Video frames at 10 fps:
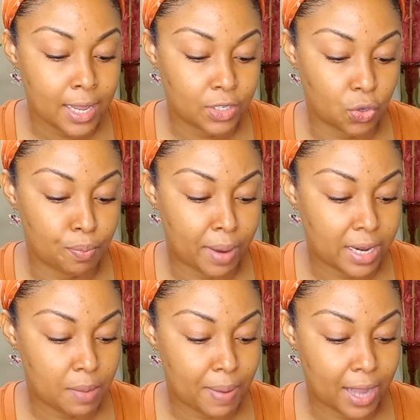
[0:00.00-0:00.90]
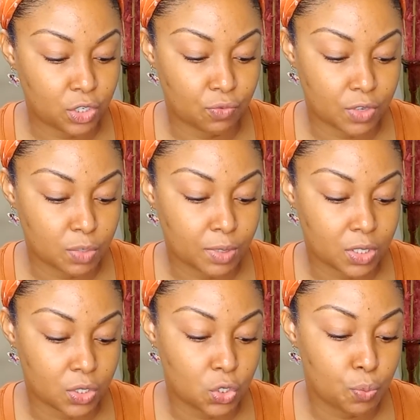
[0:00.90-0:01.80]
So Mighty Patch Invisible
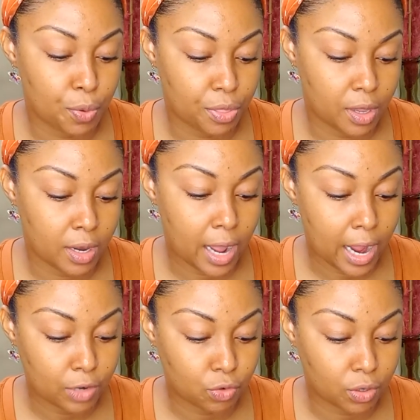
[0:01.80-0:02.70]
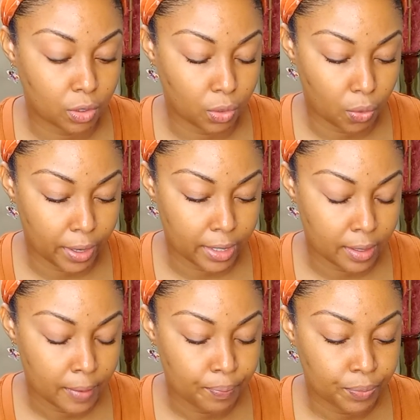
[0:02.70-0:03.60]
is a super thin hydrocolloid